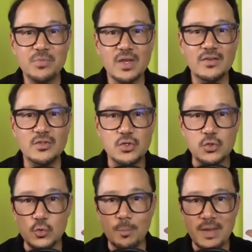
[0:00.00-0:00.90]

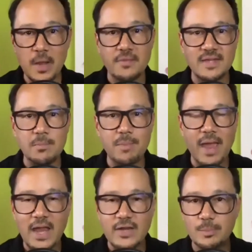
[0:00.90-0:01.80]
to be on the same
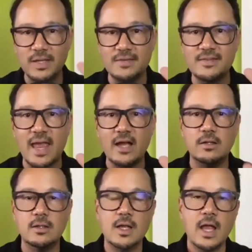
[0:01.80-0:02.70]
page, to Blitzscale?